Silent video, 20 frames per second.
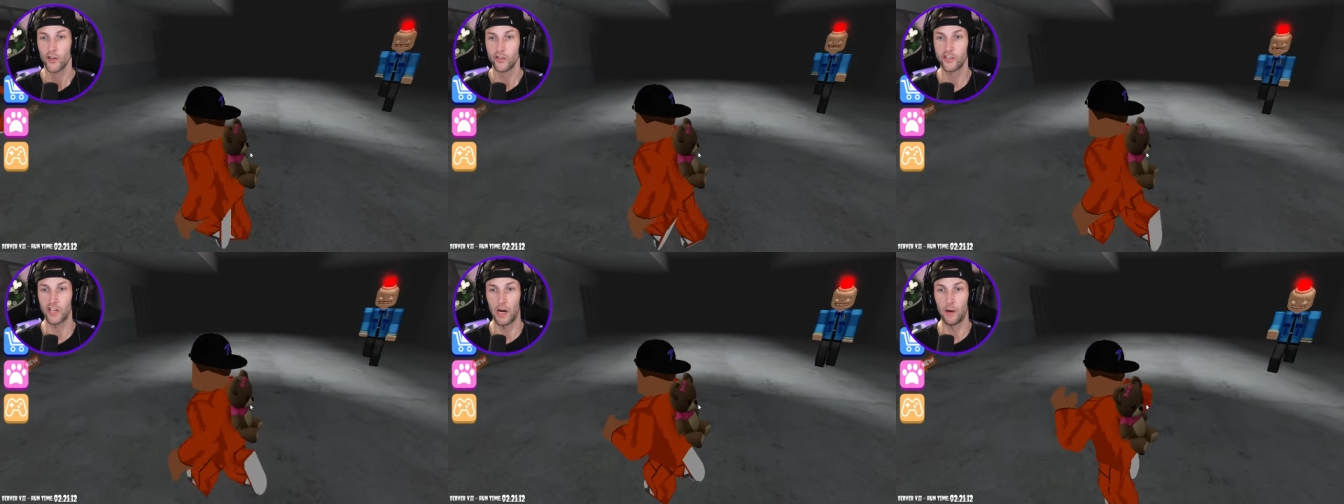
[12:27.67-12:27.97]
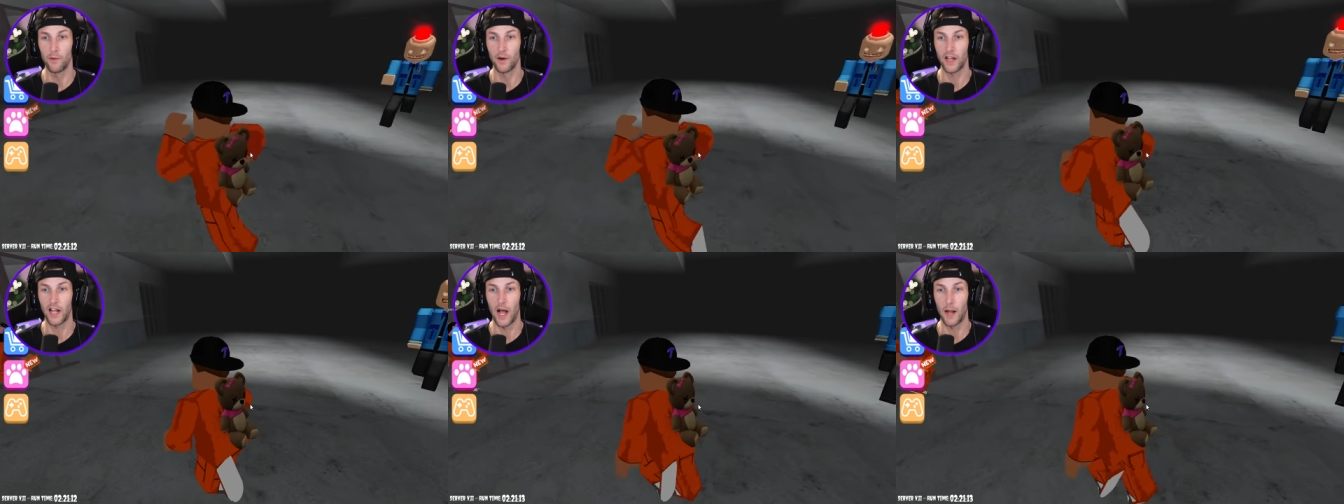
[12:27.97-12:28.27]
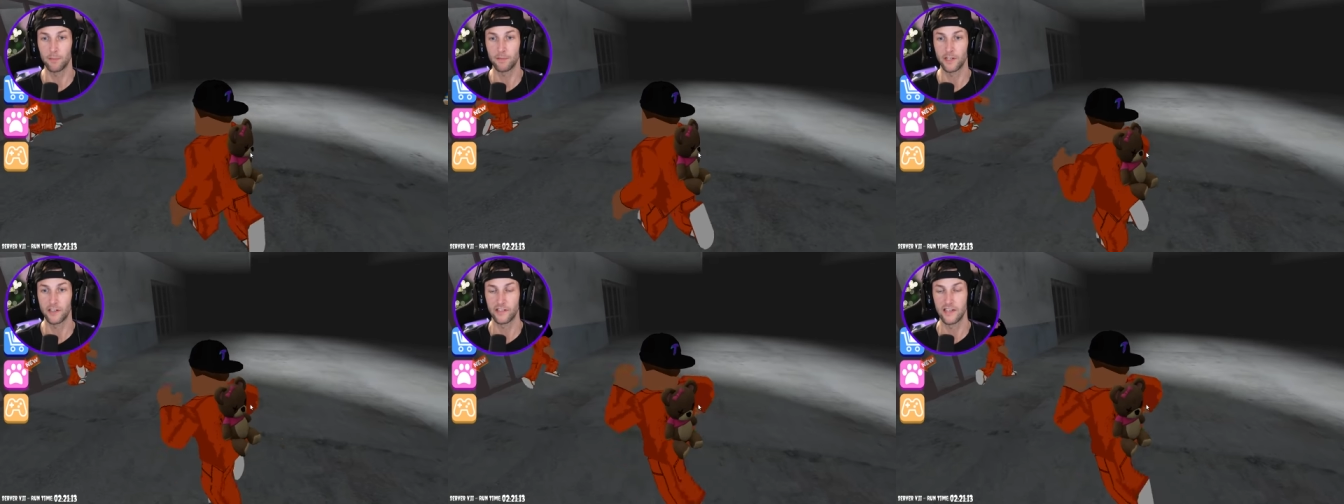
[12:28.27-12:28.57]
Siren
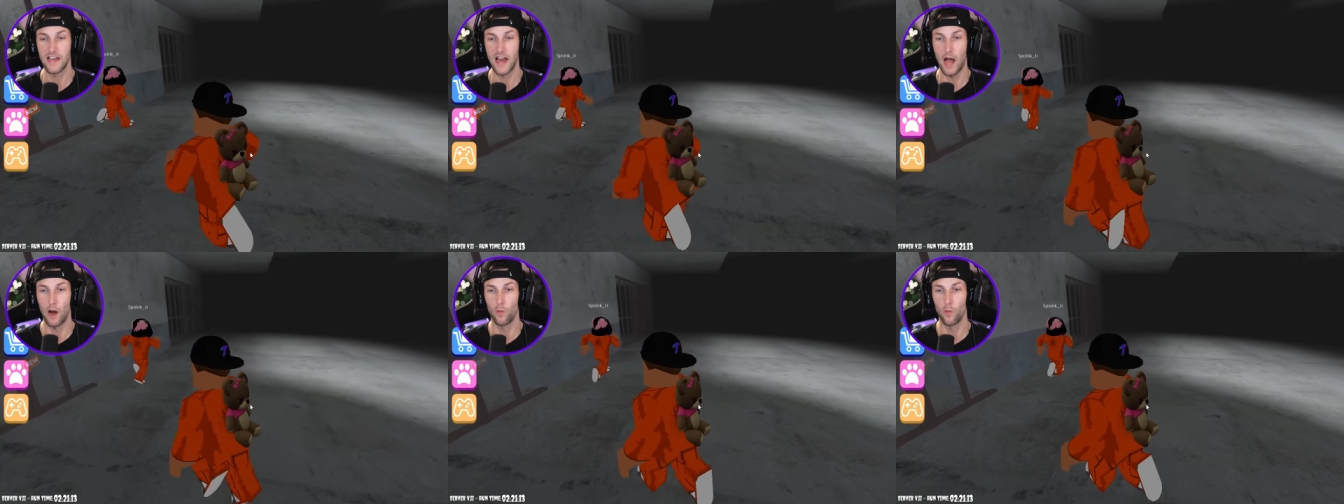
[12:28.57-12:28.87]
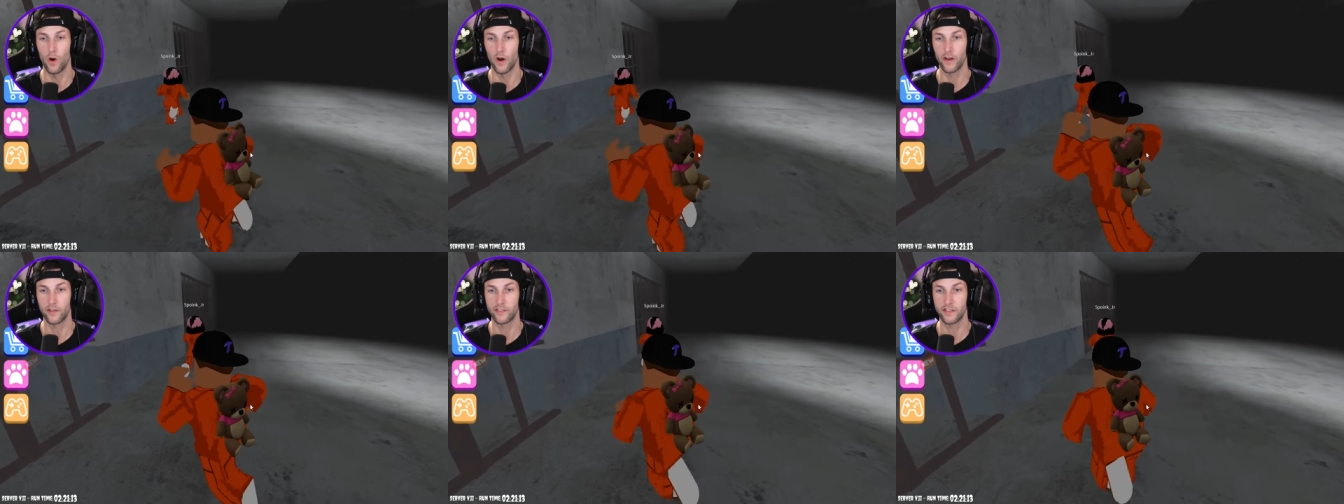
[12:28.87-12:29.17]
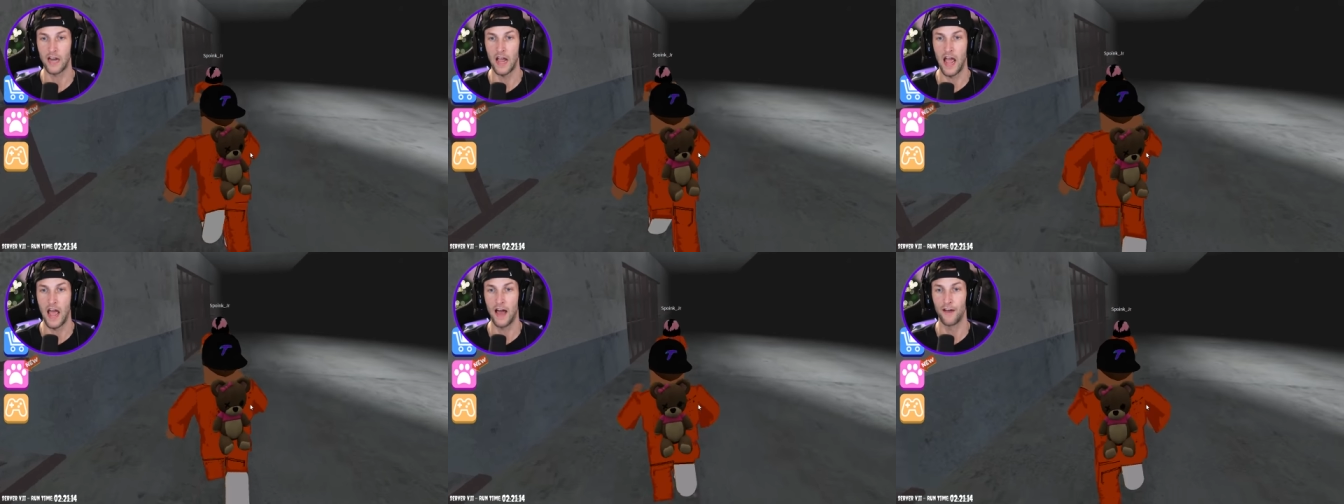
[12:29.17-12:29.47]
Cop does not want
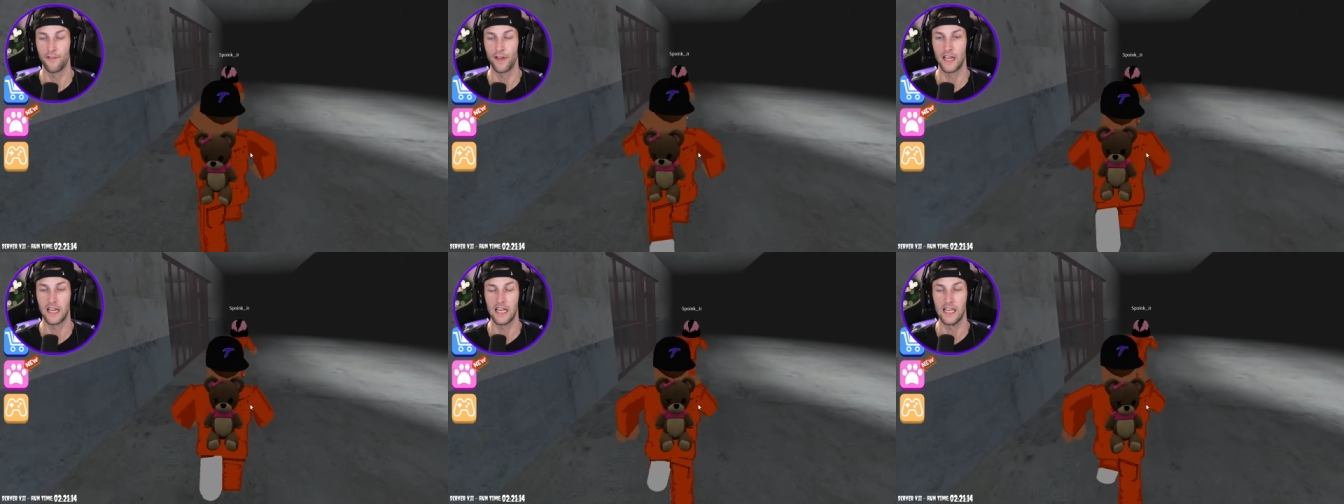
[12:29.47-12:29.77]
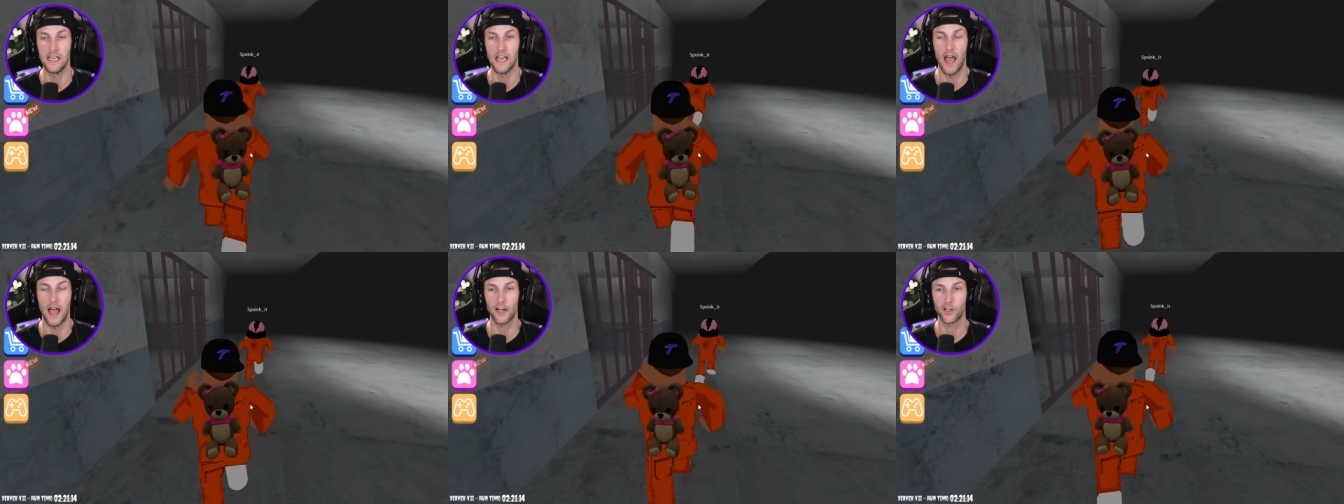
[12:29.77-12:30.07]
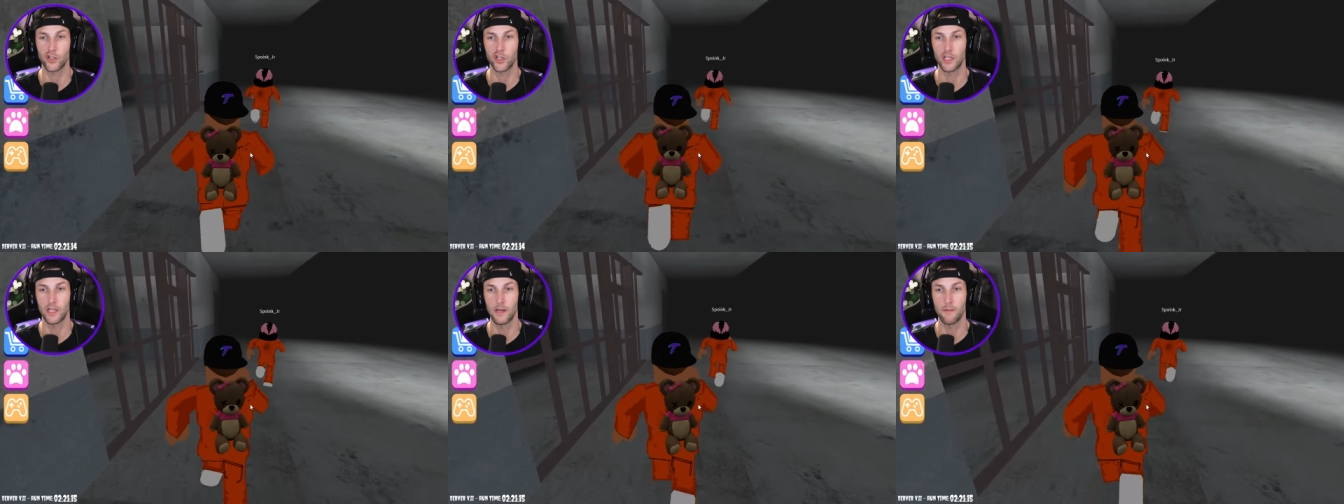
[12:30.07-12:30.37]
us to have it. He
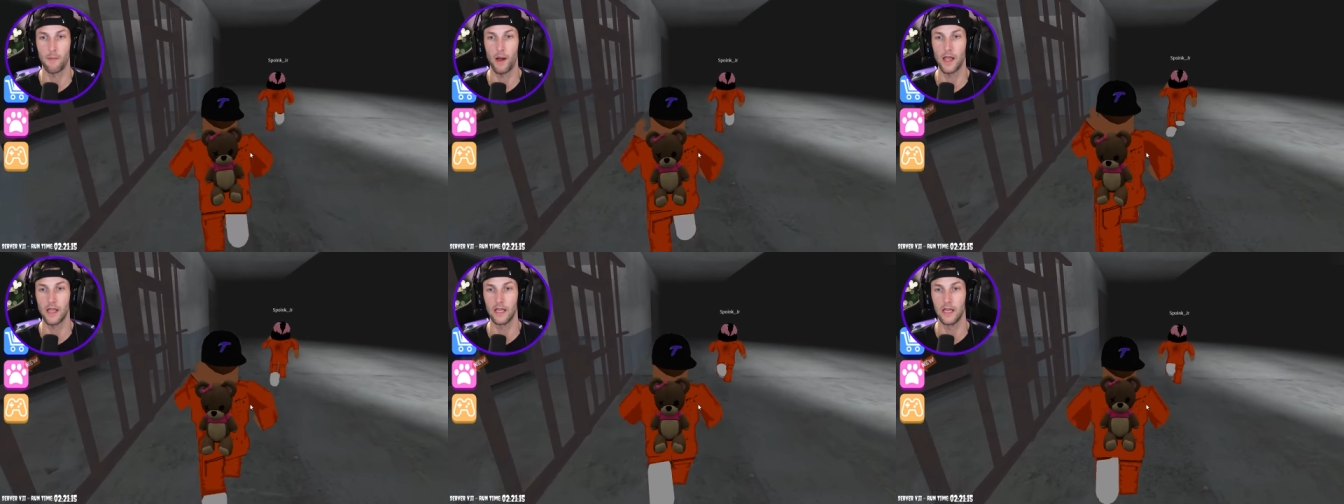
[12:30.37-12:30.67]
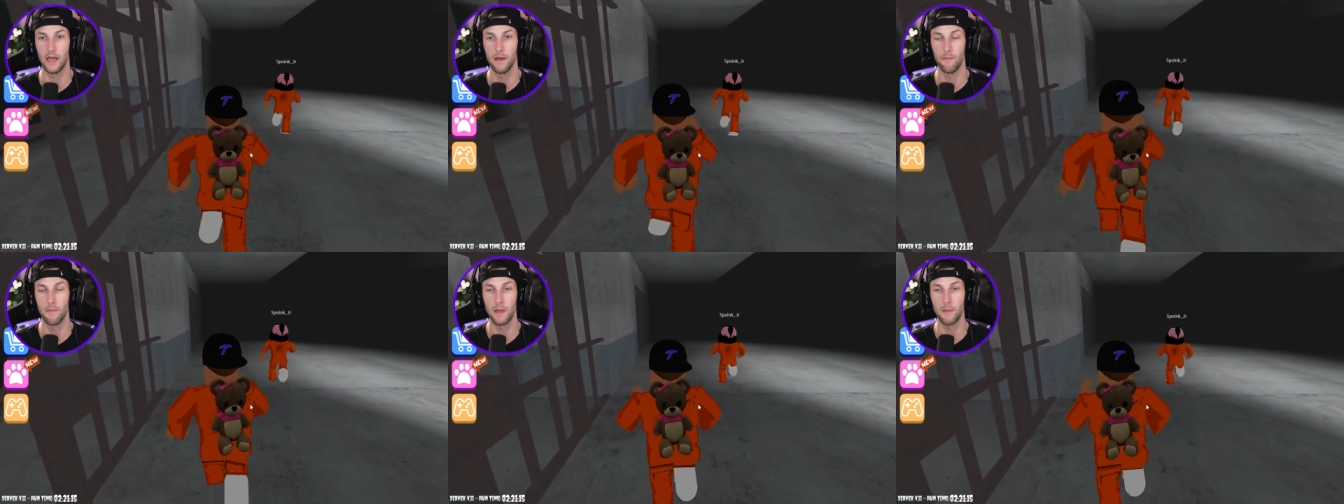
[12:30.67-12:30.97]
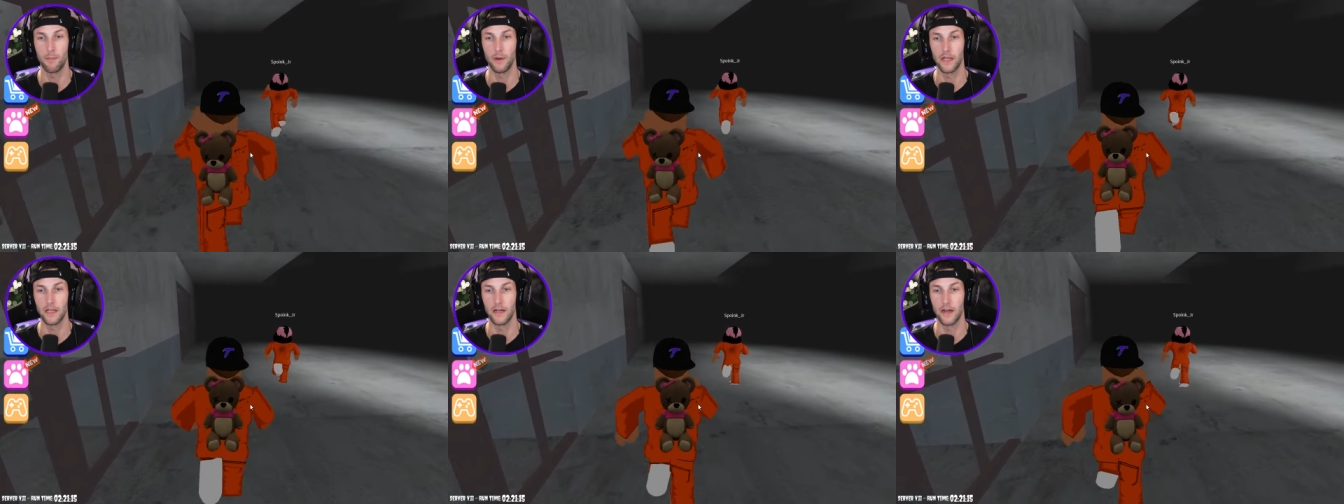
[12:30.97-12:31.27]
actually might get
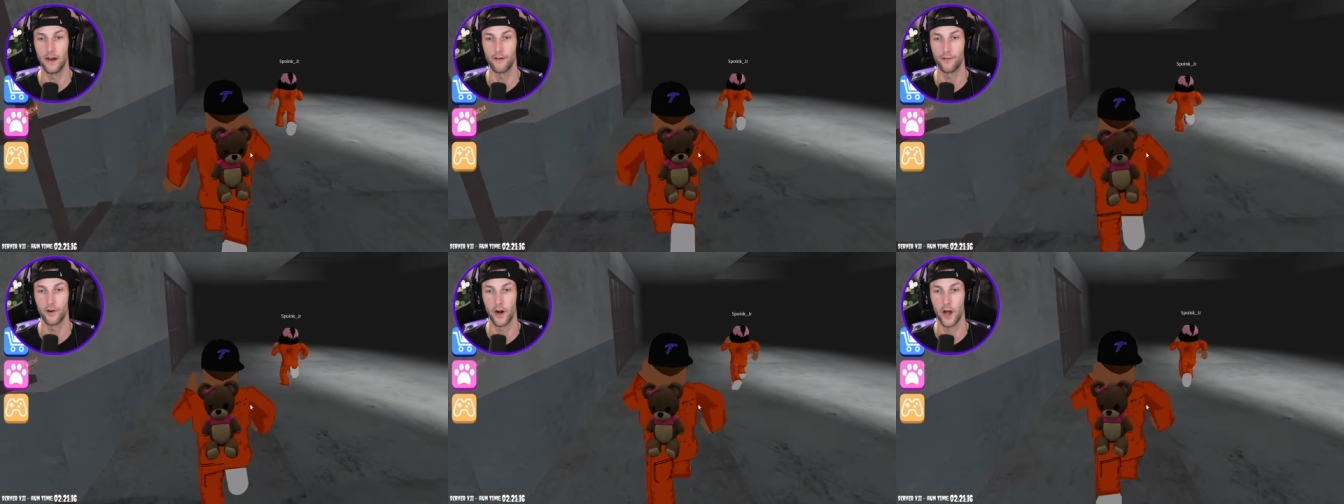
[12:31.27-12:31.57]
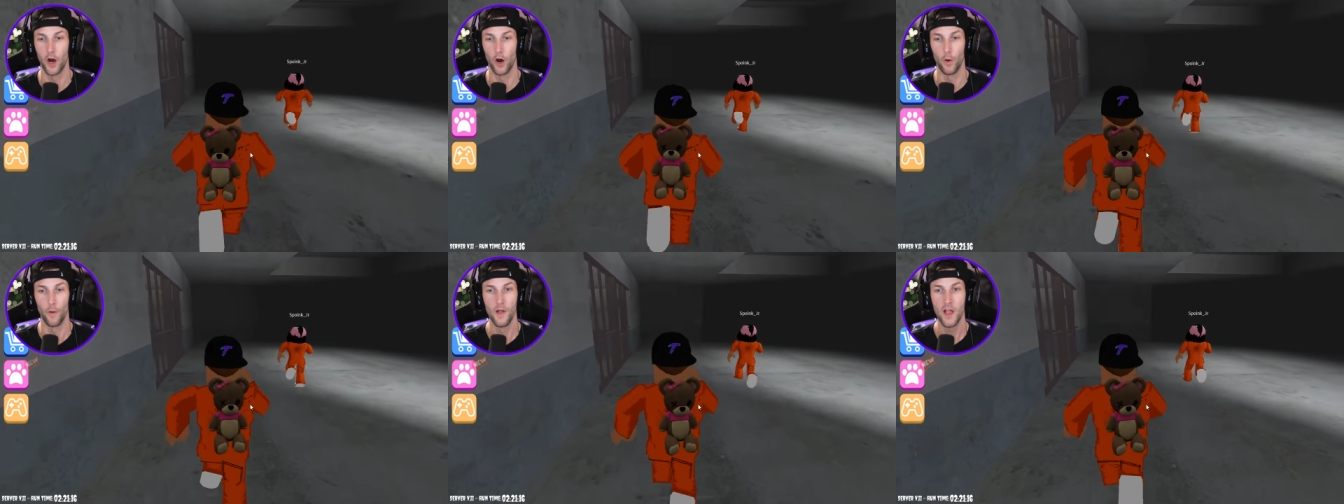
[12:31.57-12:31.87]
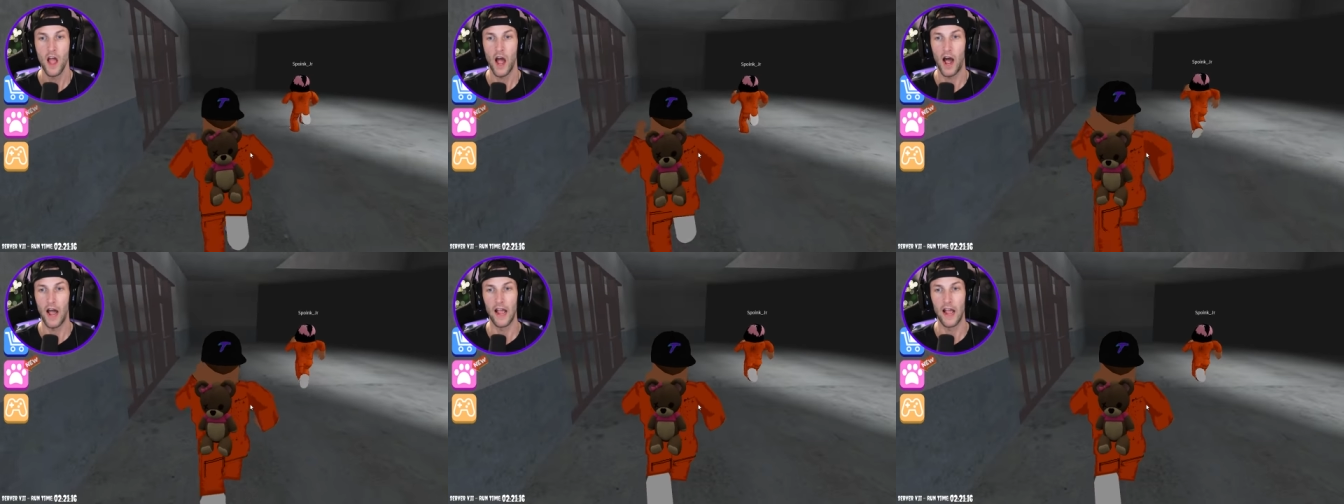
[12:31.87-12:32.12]
me, but you never know.